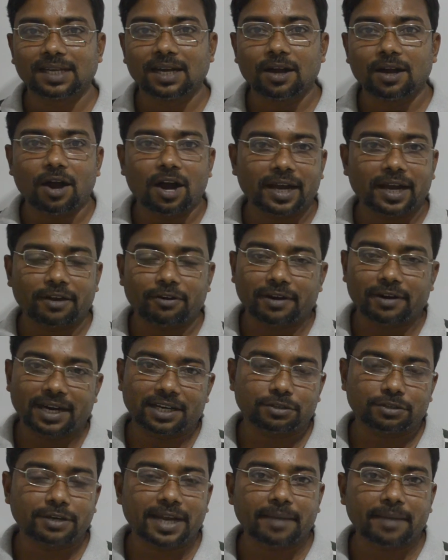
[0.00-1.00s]
Okay
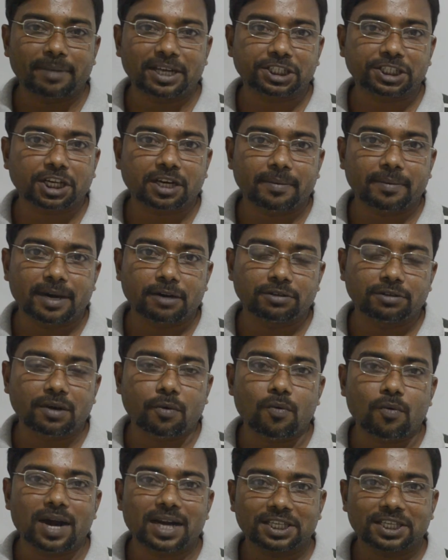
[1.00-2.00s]
everyone, today I mentioned about
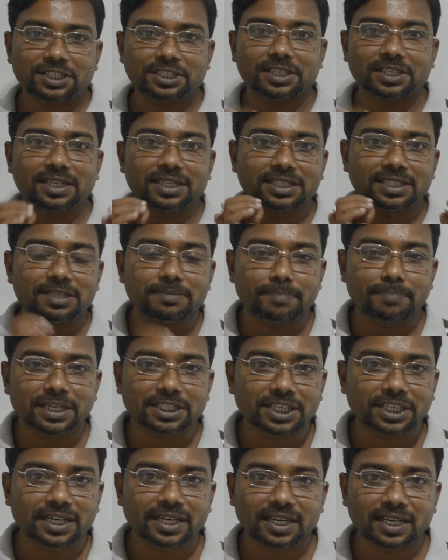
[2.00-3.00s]
what is the simple
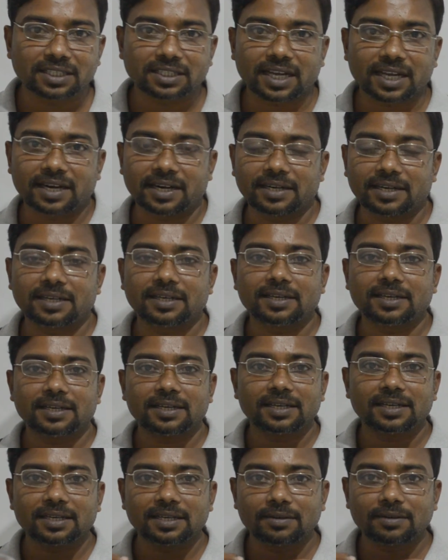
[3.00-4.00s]
sentence and
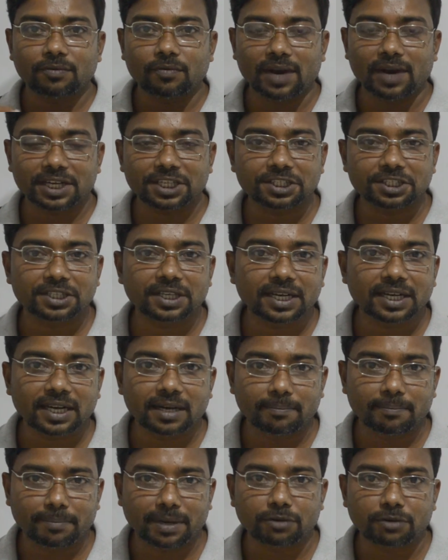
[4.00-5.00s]
what is the
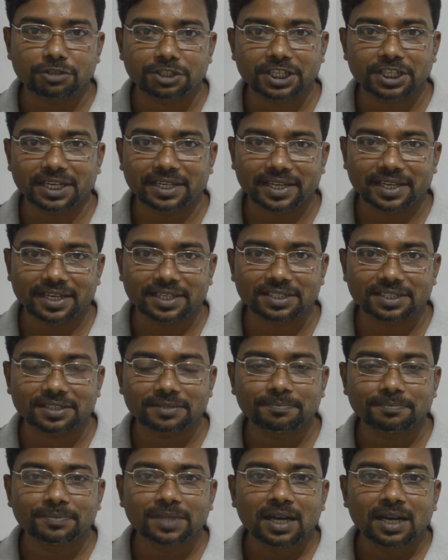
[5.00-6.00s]
compound sentence.
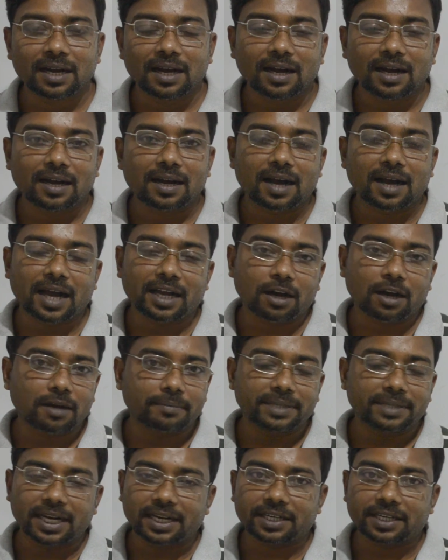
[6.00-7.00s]
I
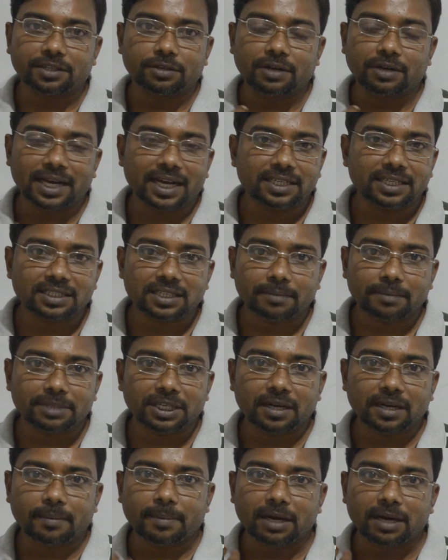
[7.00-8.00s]
hope that you learned
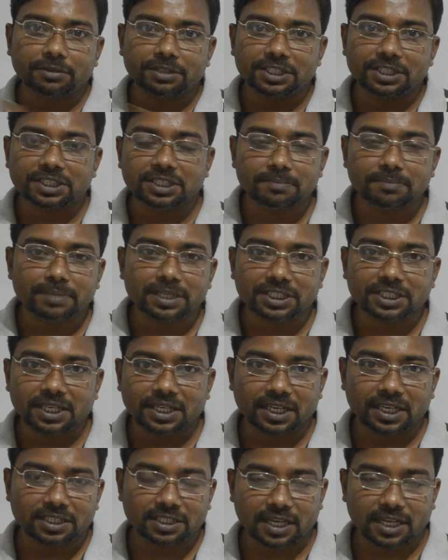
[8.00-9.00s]
something about the simple
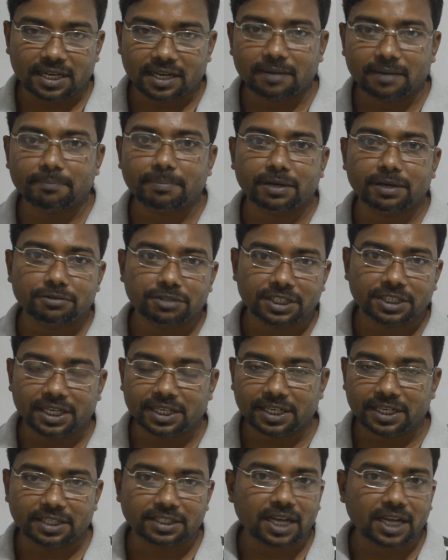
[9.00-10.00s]
sentence and compound
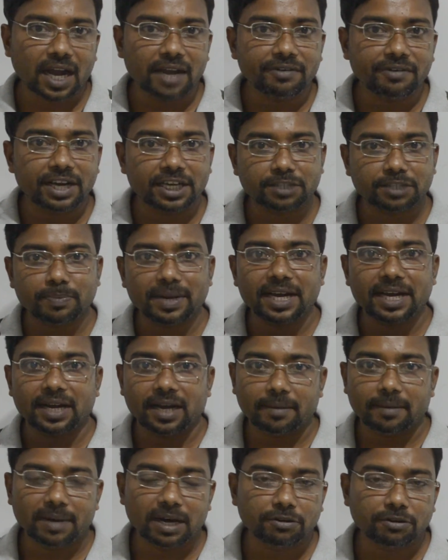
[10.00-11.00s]
sentence. I will explain
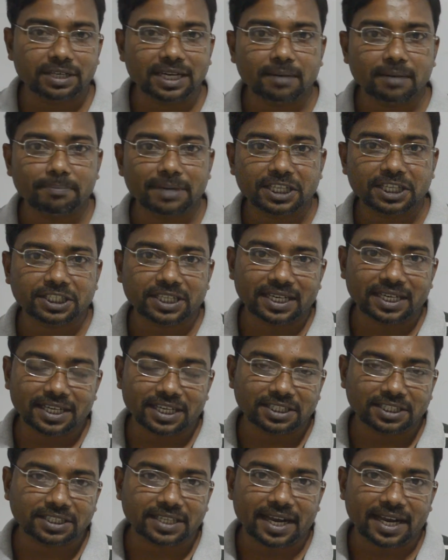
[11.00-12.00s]
about complex
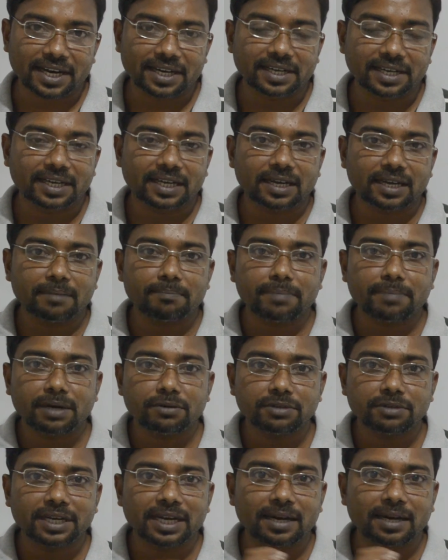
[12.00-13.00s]
sentence and
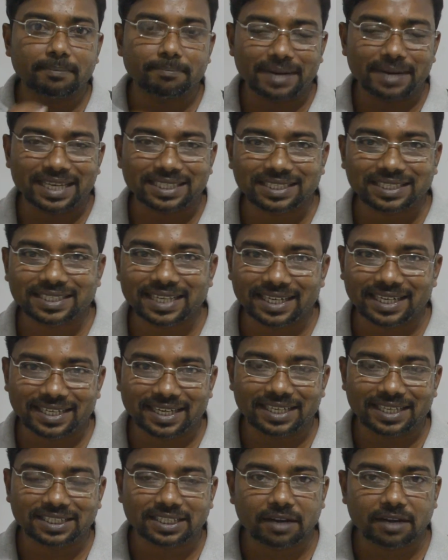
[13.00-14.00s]
compound complex
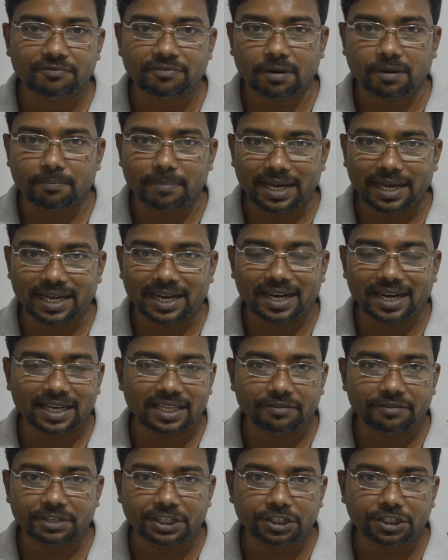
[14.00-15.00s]
sentence from my
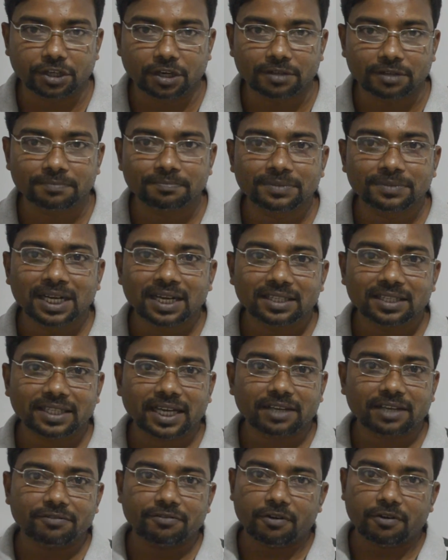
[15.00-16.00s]
another video.
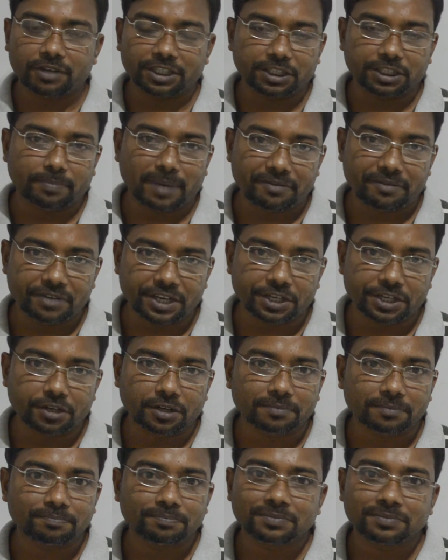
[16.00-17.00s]
Thank you for watching my
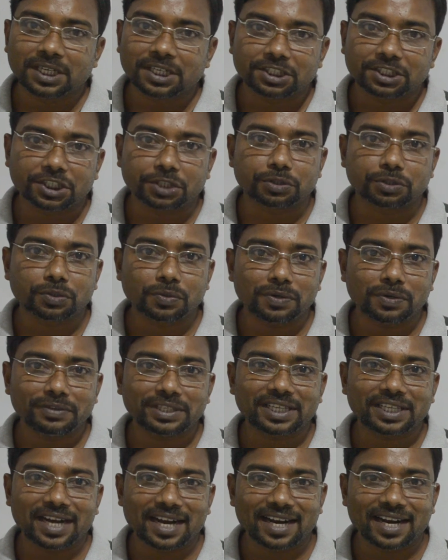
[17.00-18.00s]
video. See you soon
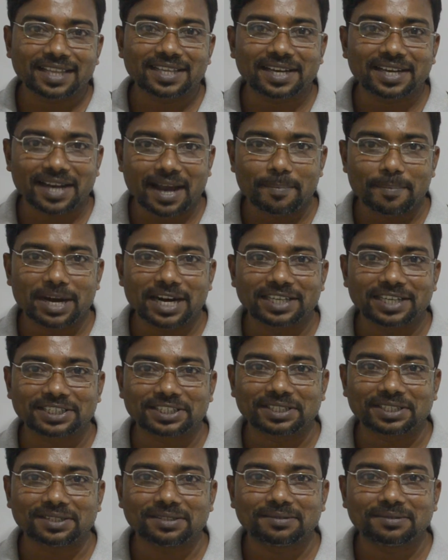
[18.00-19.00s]
with another grammar
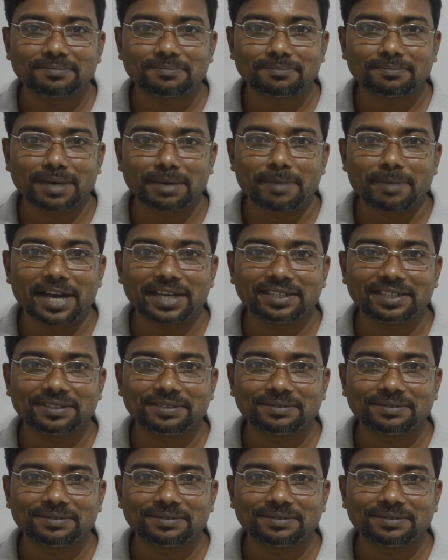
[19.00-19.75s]
lesson. Bye bye.